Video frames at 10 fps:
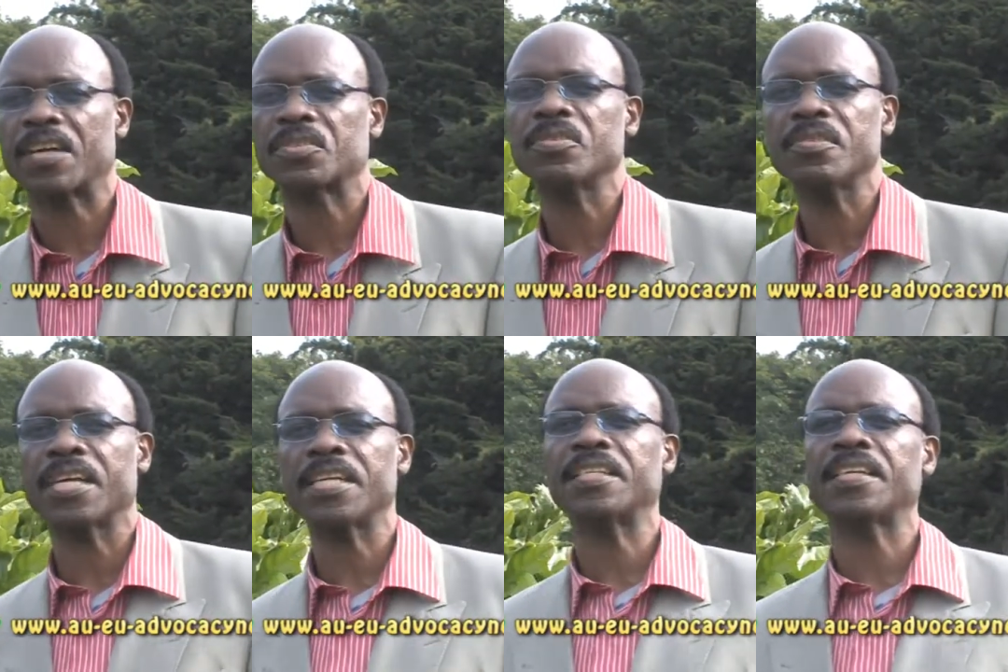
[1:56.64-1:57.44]
so
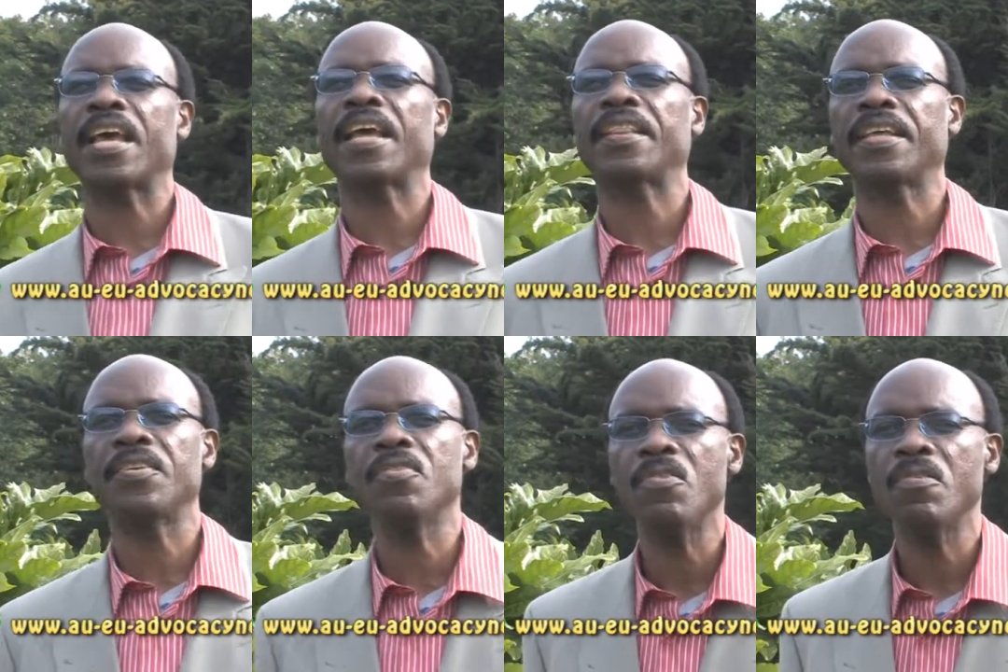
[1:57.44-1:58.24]
that they
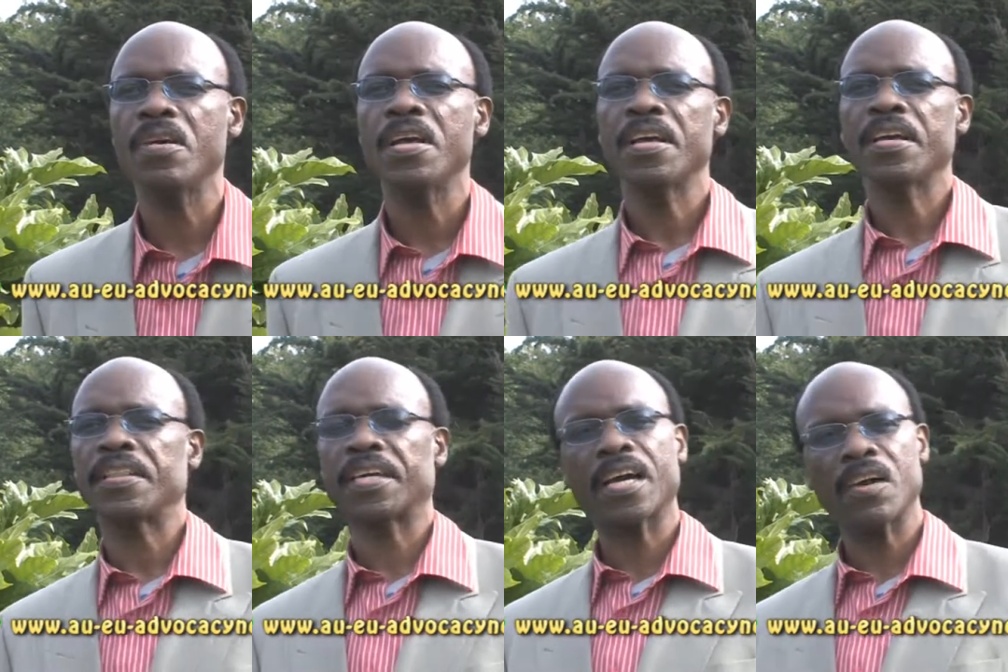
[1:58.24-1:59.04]
know
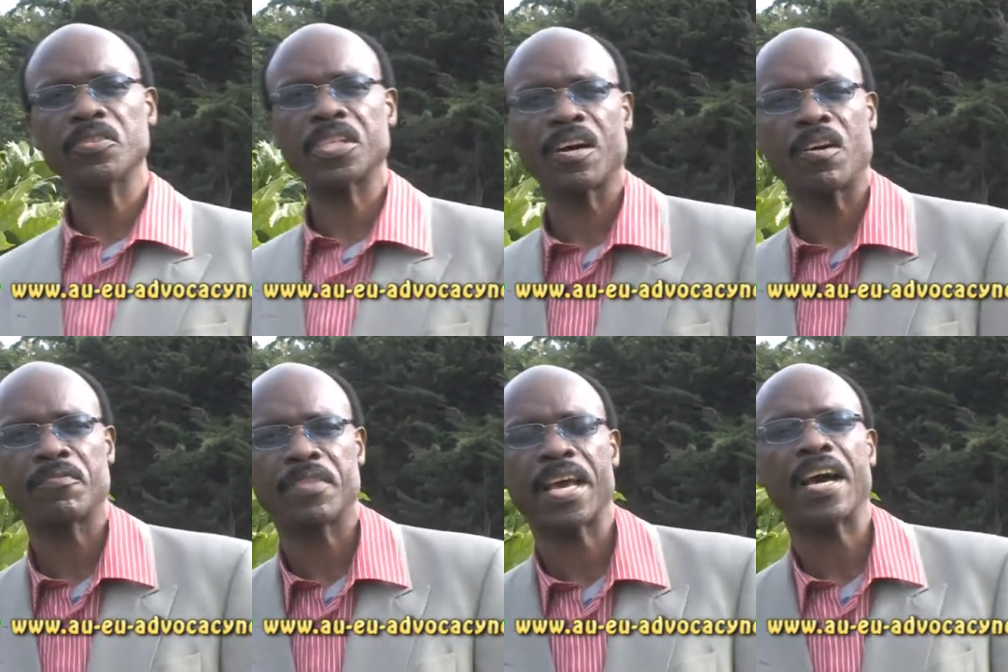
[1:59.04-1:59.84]
the culture of
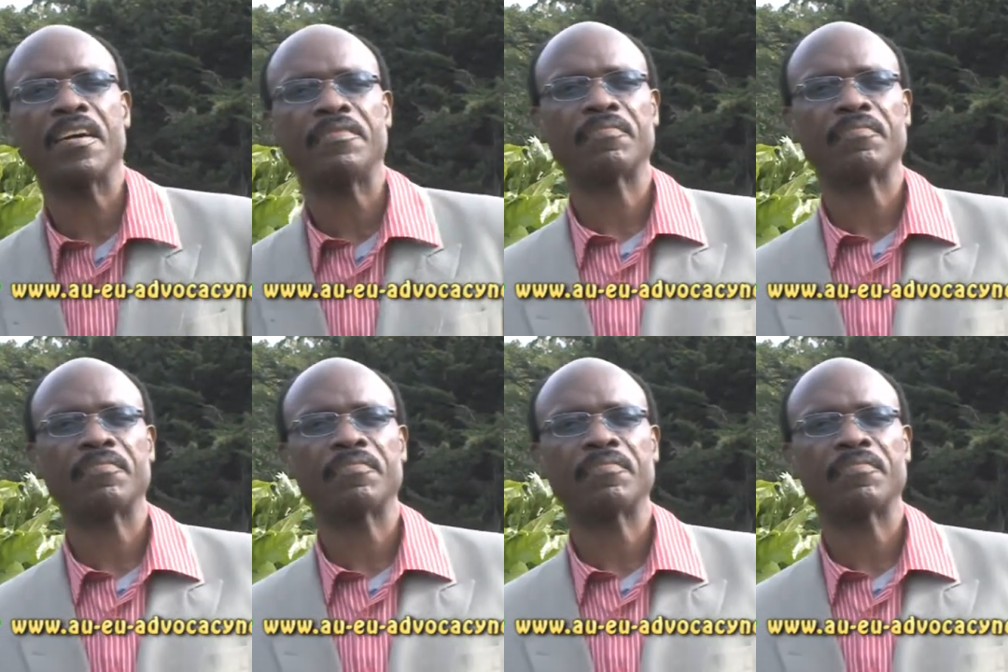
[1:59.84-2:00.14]
their